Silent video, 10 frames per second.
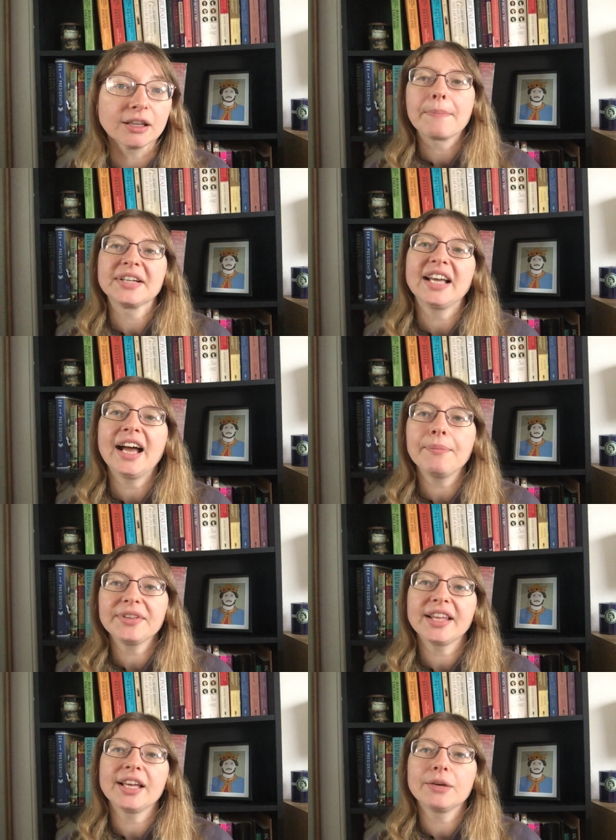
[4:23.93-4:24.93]
Madame
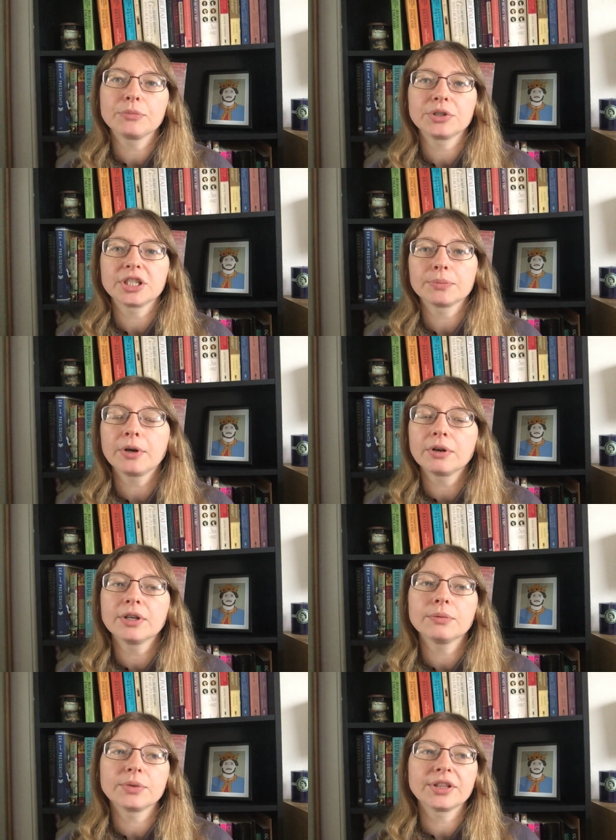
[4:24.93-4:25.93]
de
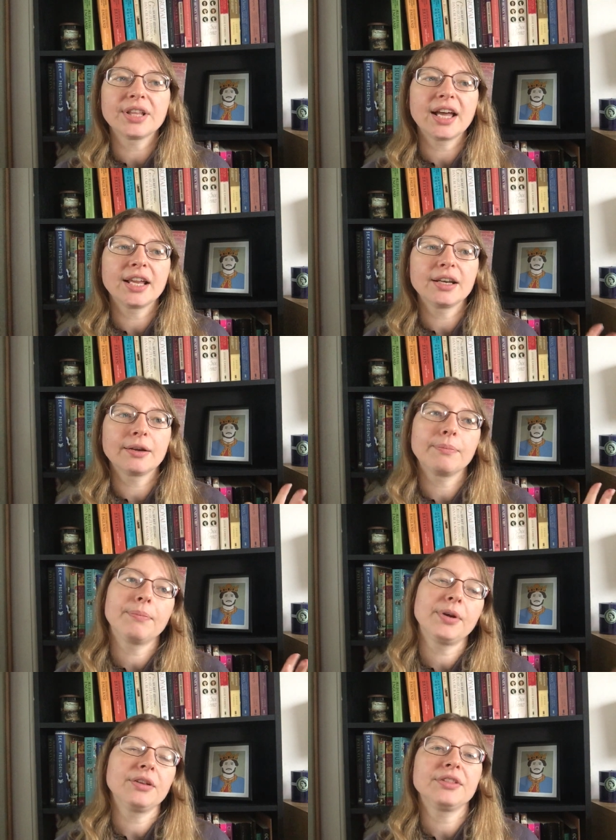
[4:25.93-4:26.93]
Montespan would then
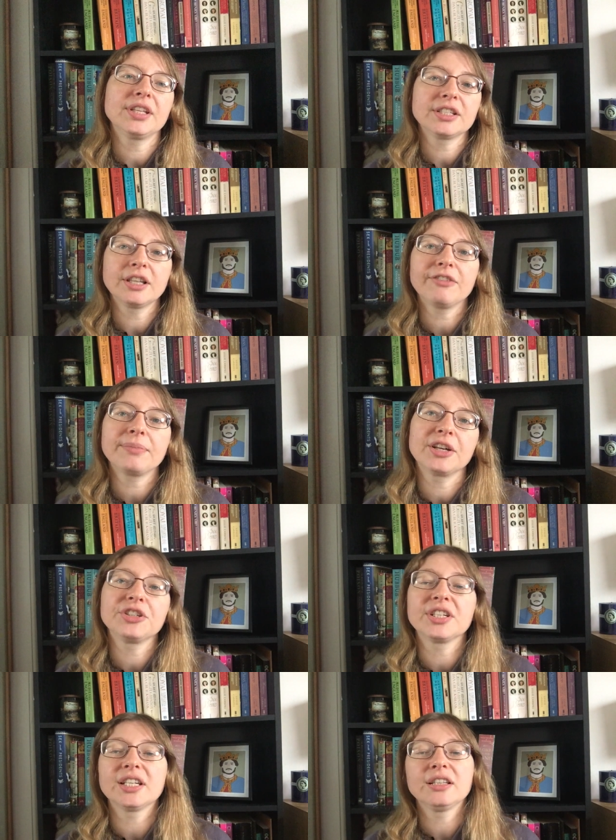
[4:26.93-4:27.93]
put this love
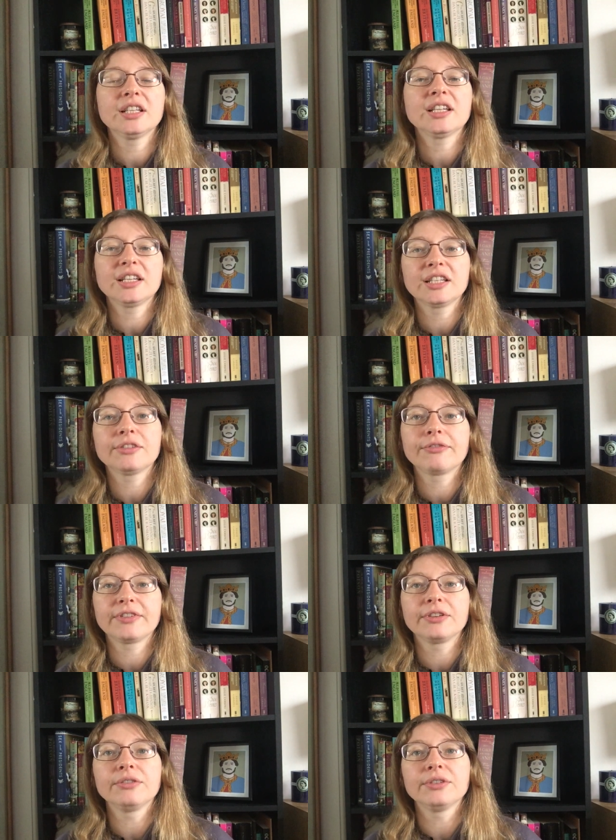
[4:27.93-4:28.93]
potion in the king's
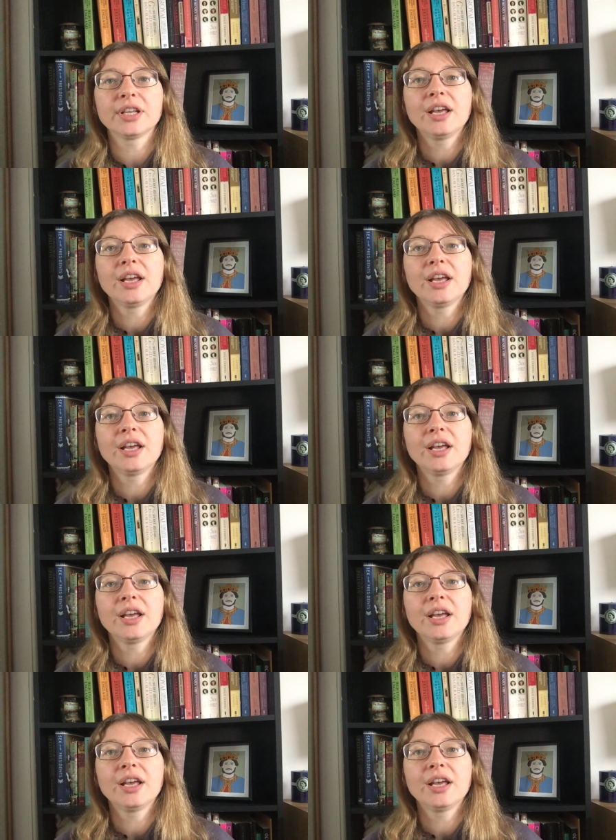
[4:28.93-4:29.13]
food